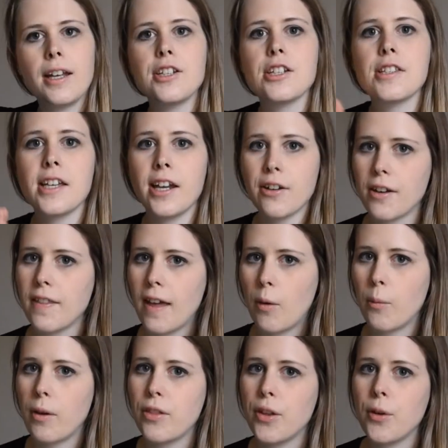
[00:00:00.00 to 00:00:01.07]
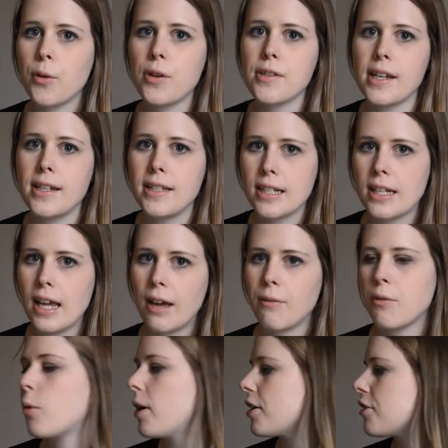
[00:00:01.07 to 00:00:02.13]
and just carry that with you, because I did
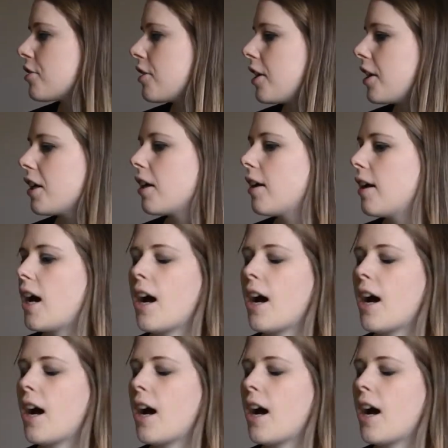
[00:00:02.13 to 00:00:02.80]
have questioning